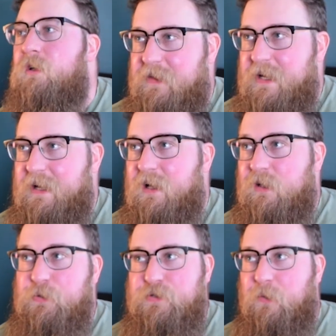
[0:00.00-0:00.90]
The
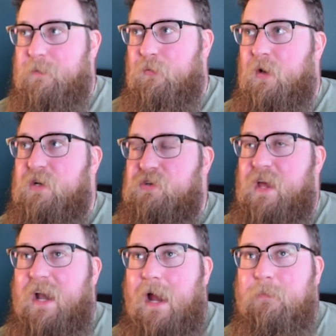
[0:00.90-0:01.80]
illusory bridge
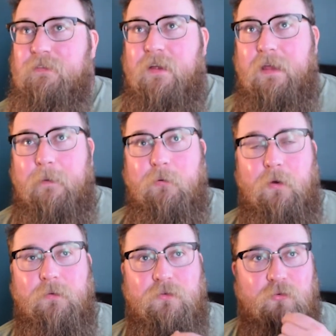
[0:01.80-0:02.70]
that happens at that
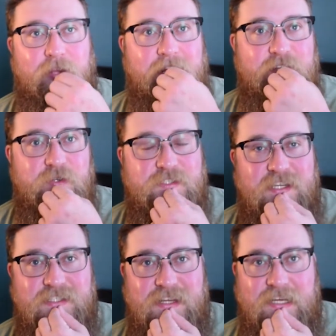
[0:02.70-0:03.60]
point was really interesting
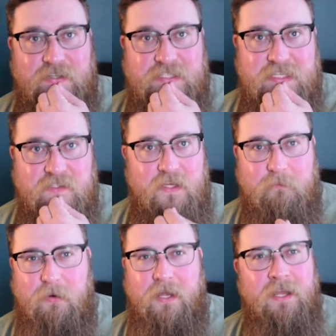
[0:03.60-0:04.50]
stylistically,
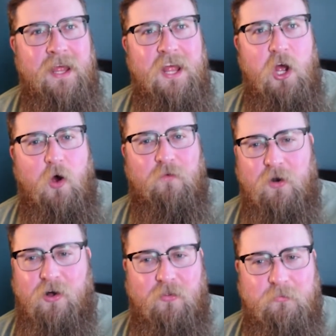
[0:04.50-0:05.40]
but
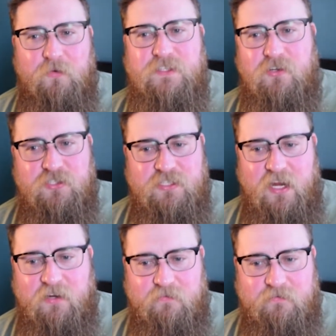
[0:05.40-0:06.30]
overall the movies are just kind of